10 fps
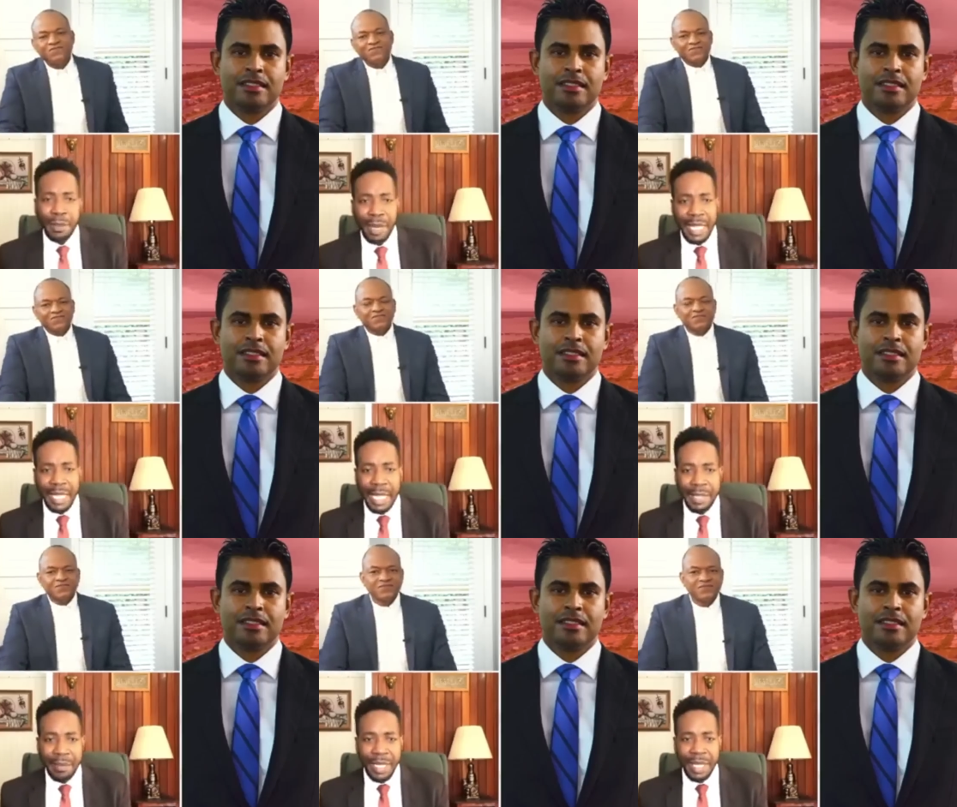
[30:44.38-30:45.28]

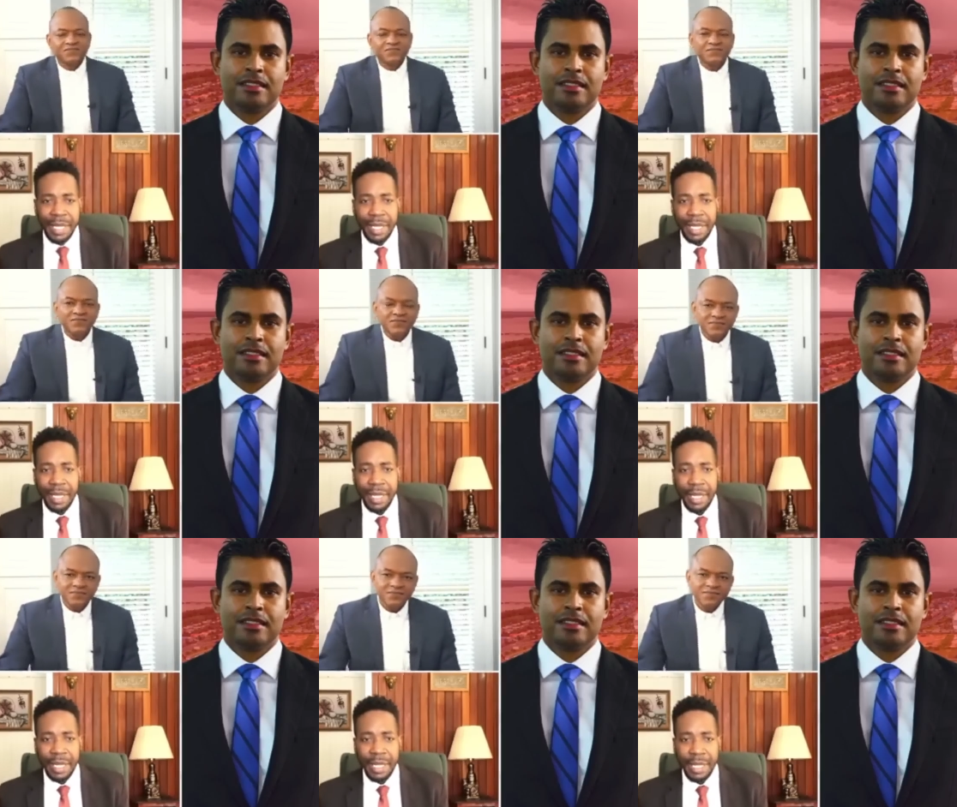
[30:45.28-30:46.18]
Speaker 1: academy.
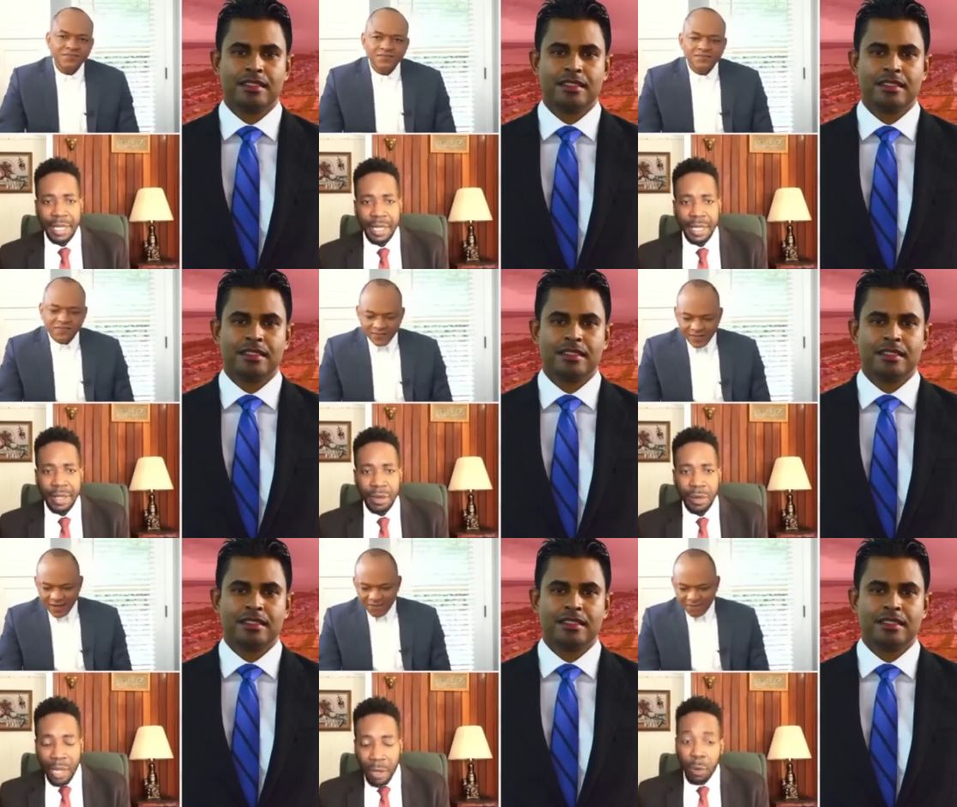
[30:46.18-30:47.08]
Where,
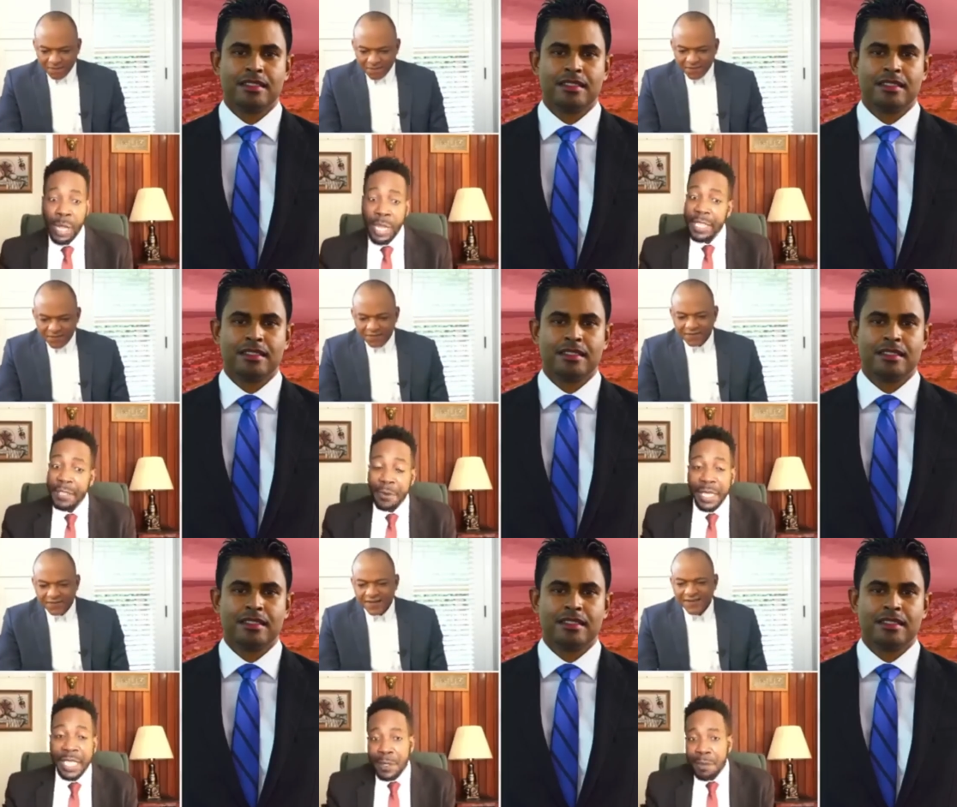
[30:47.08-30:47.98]
where is where is
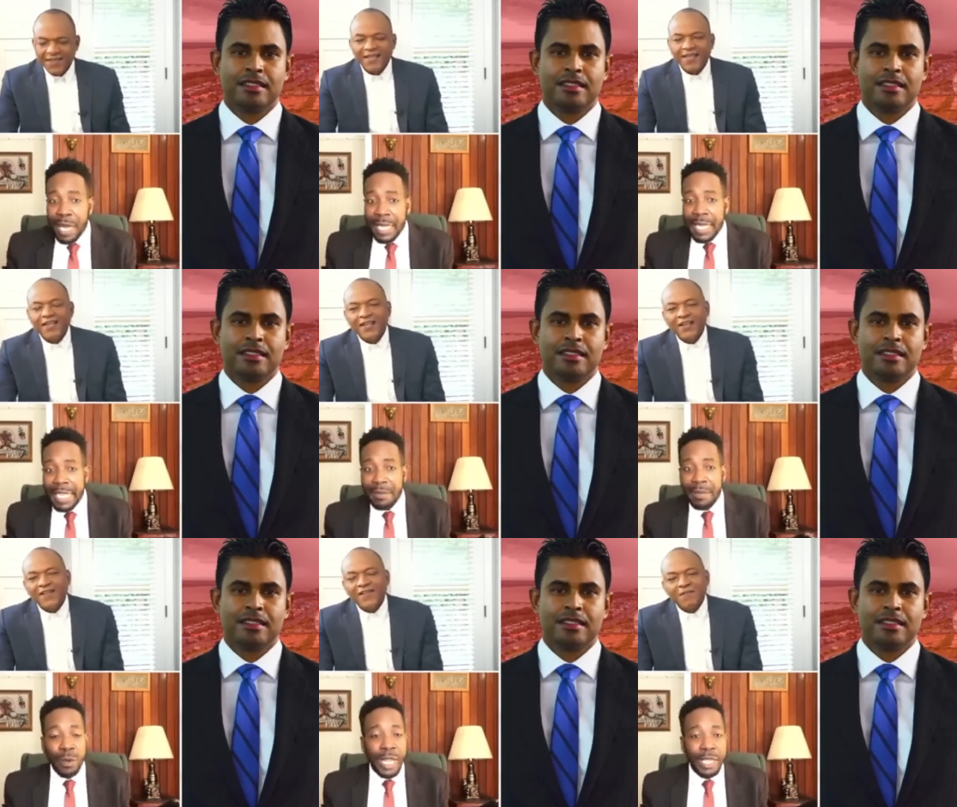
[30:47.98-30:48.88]
football academy
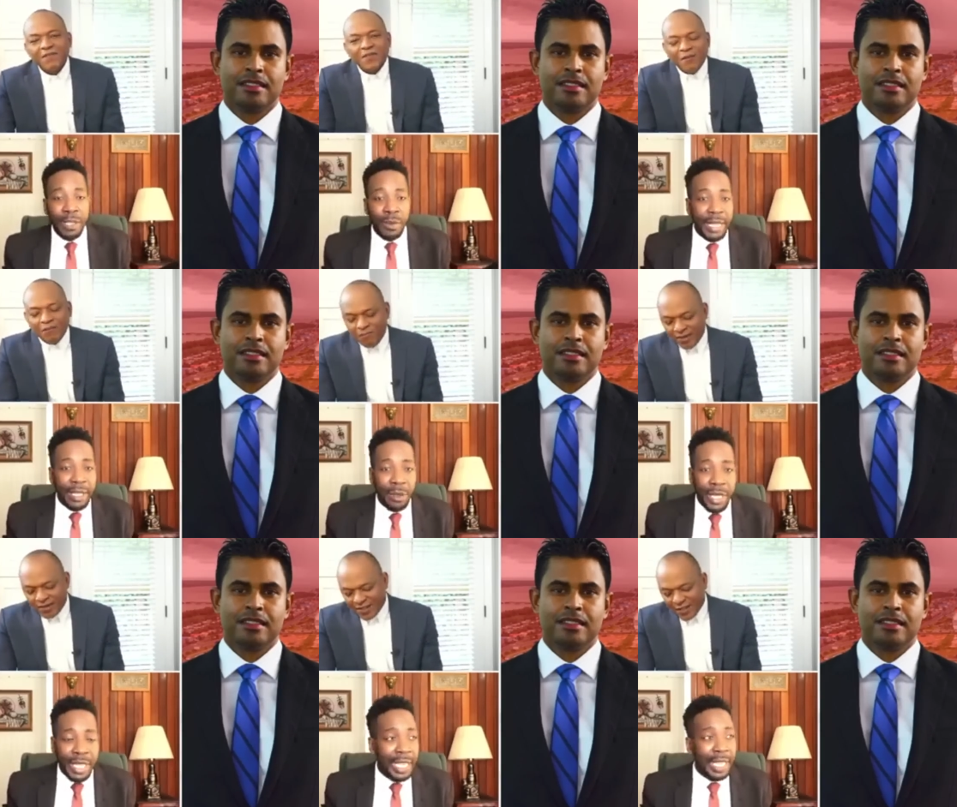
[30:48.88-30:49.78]
really really going
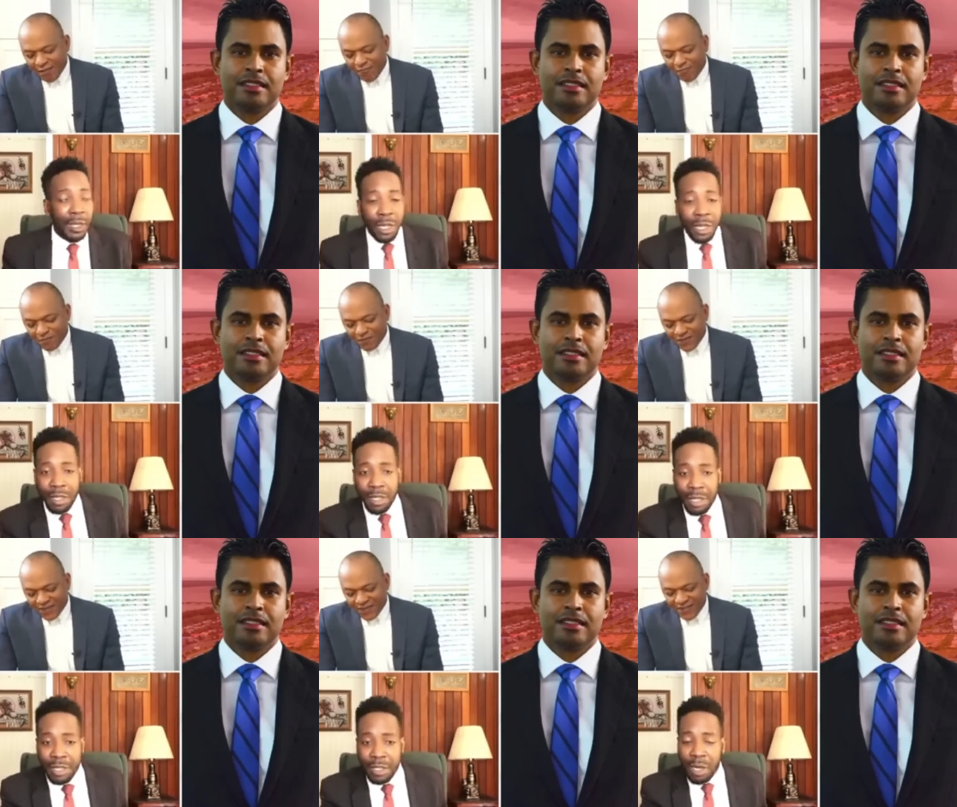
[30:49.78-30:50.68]
but, on, uh, uh, on,
Speaker 2: on the
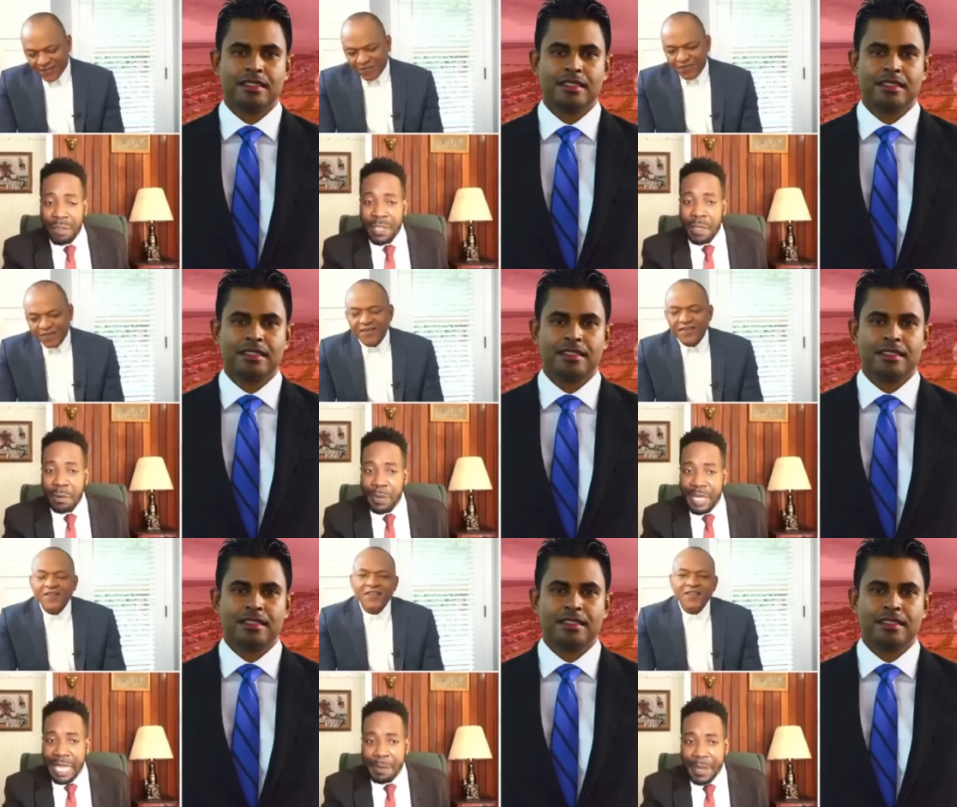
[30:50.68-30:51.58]
turf that the people can't
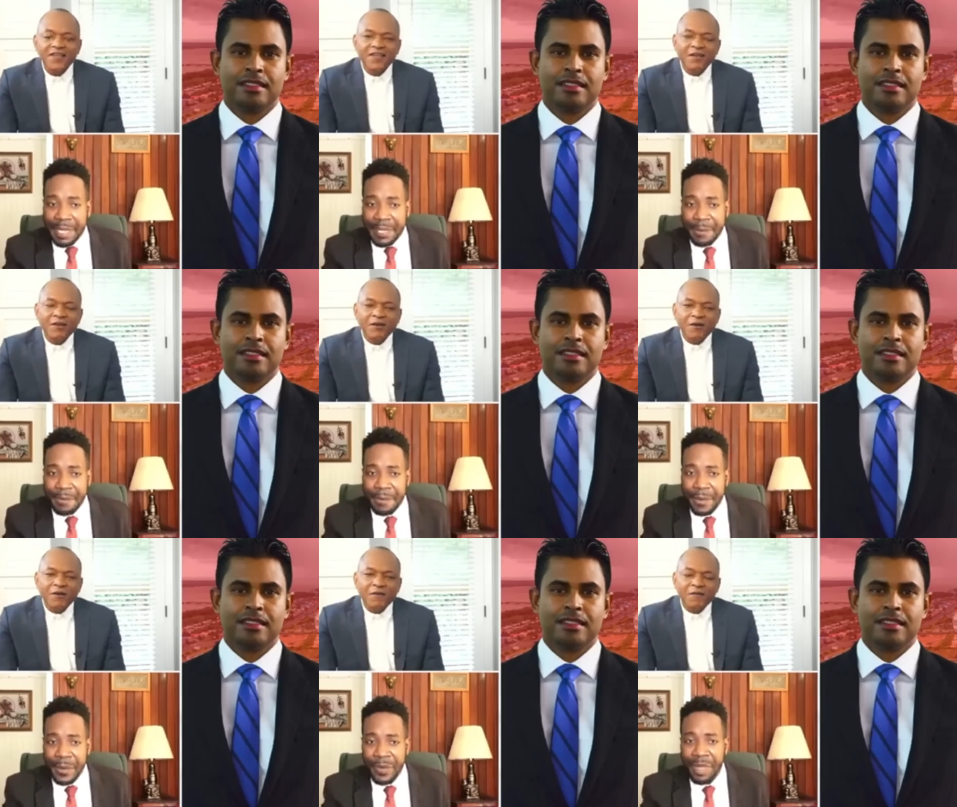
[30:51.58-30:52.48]
play on?
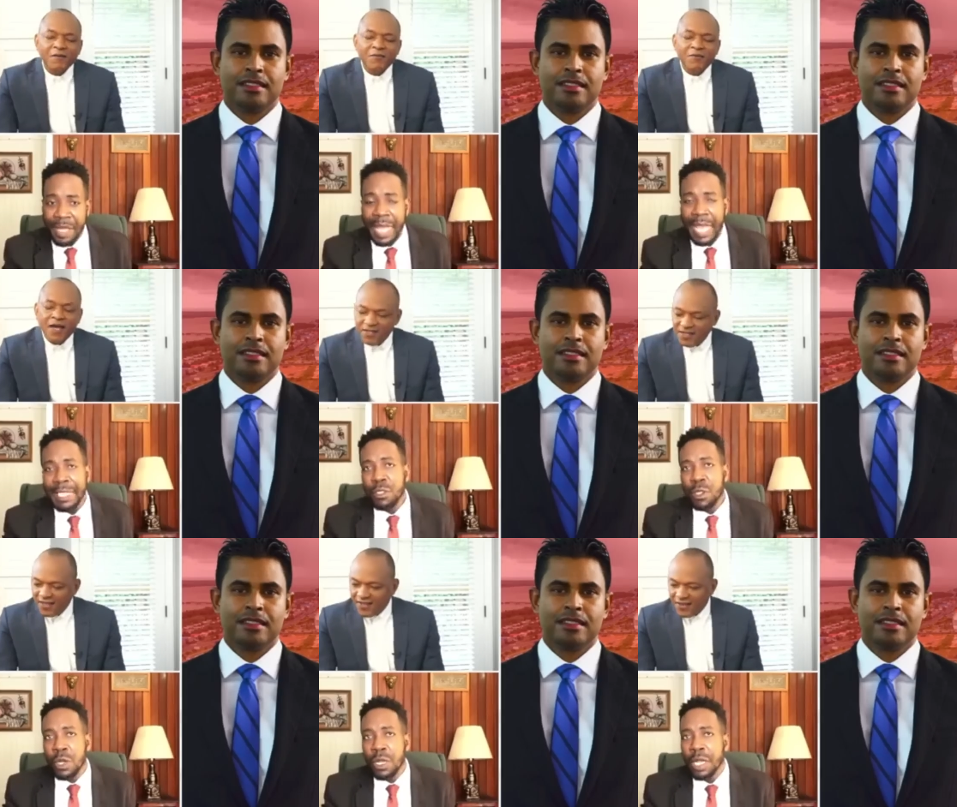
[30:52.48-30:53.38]
And so,
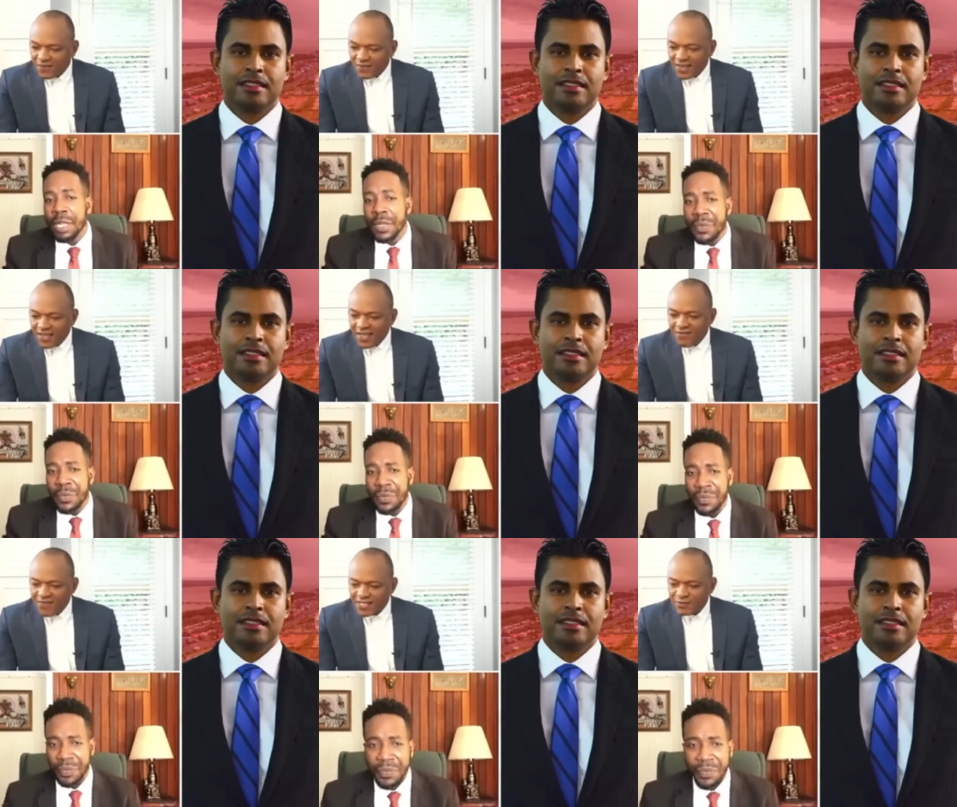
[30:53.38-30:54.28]

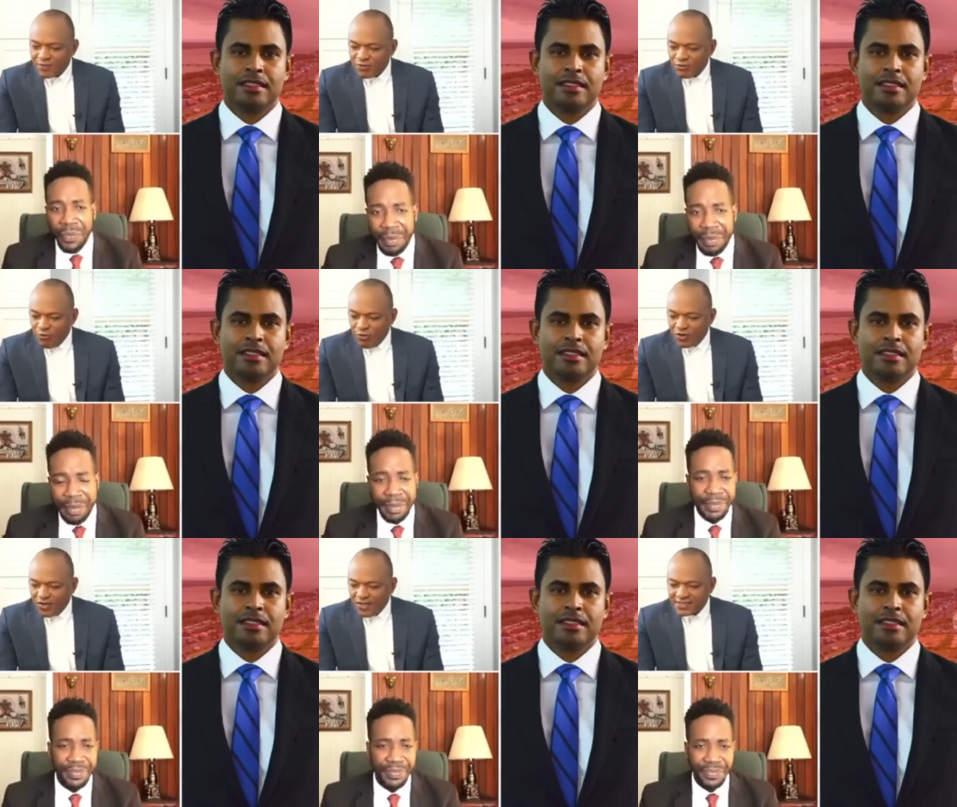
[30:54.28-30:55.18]
if this was the only